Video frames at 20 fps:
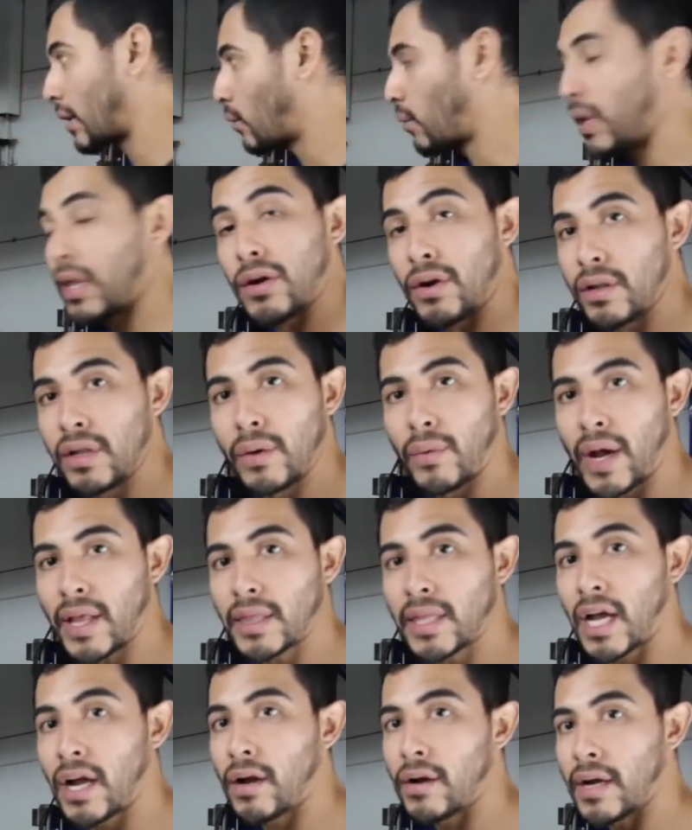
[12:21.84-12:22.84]
like literally
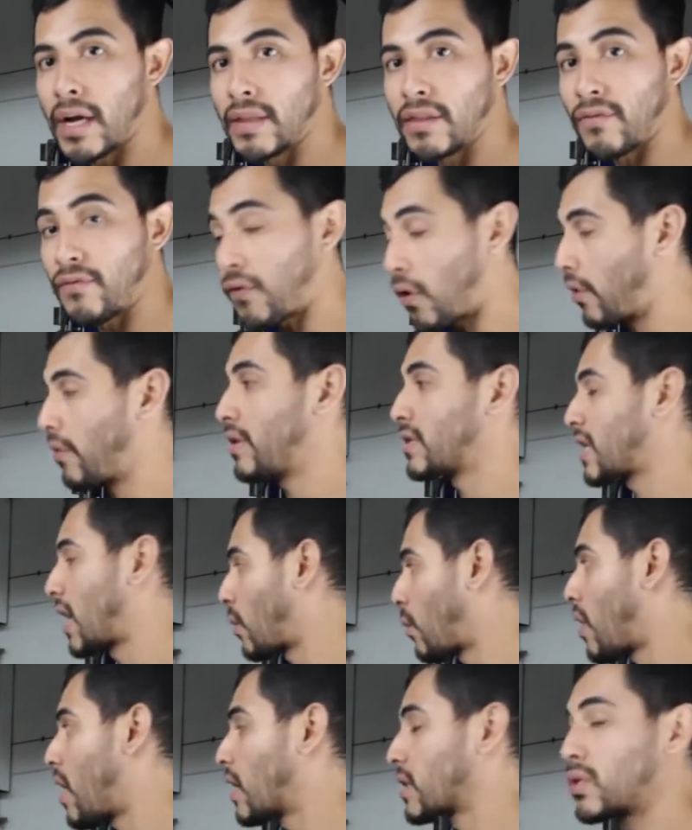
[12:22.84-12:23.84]
right there, and the farthest
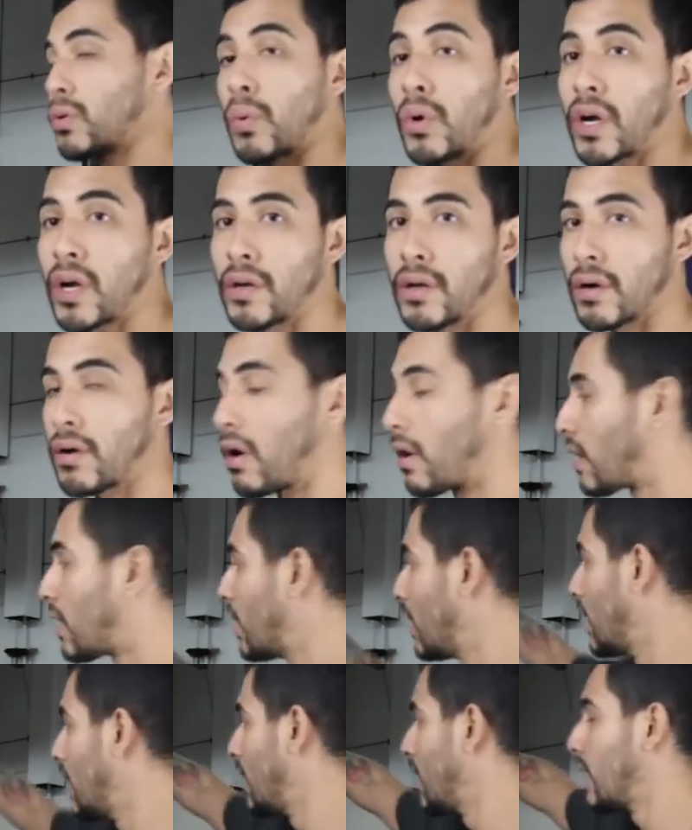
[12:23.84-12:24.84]
I walk to work on a car
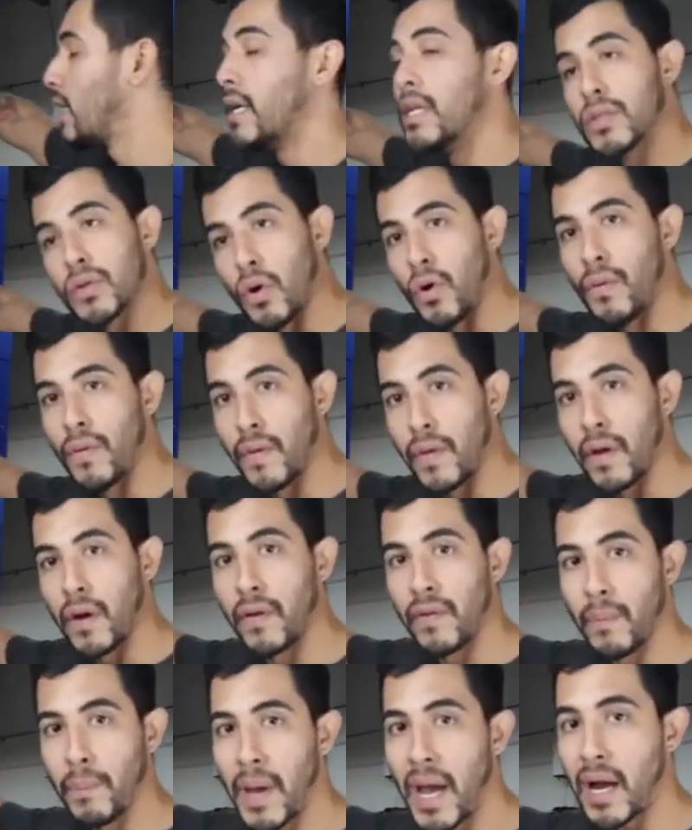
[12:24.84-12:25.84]
is over
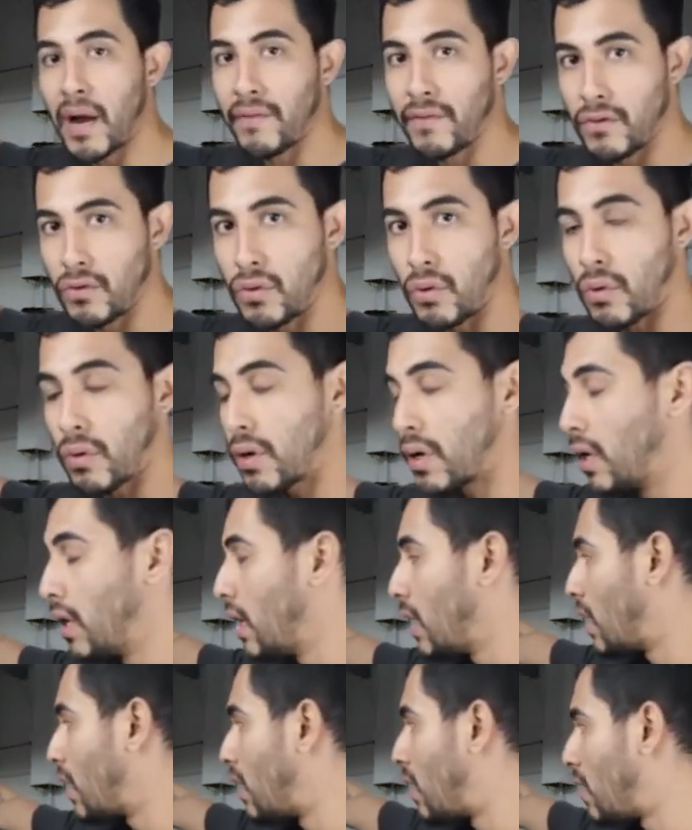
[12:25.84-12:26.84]
there in the back of the door
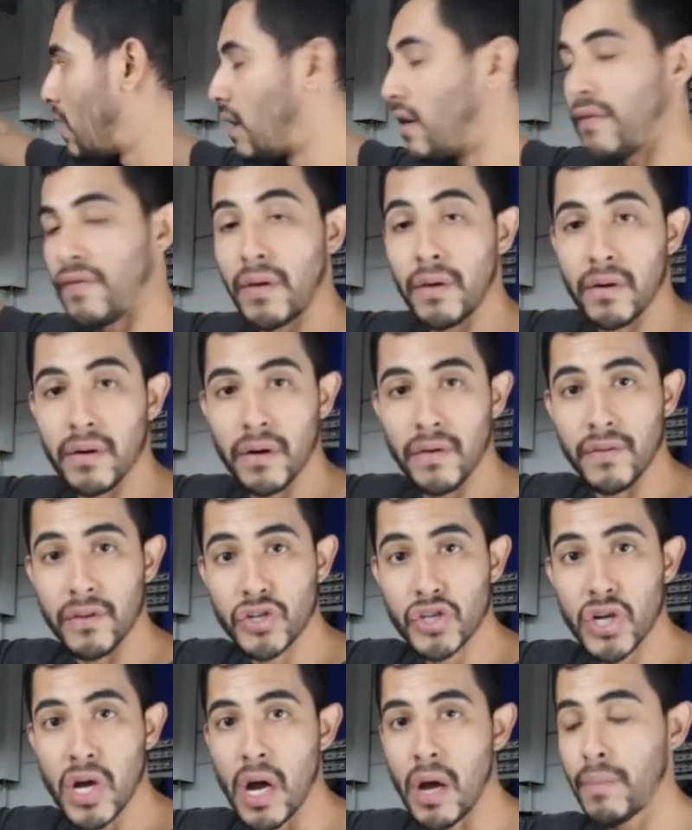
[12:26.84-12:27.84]
of the
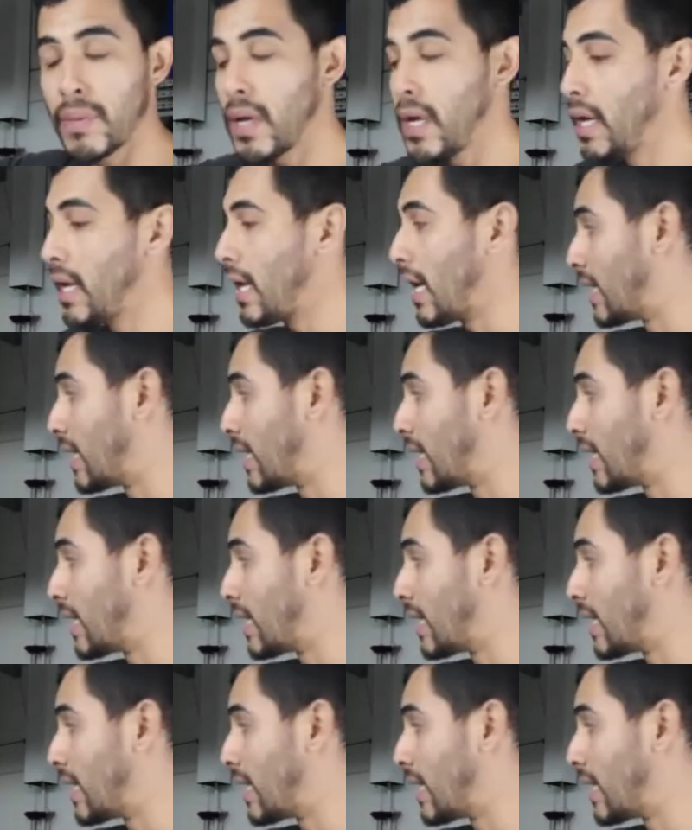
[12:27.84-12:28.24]
shop.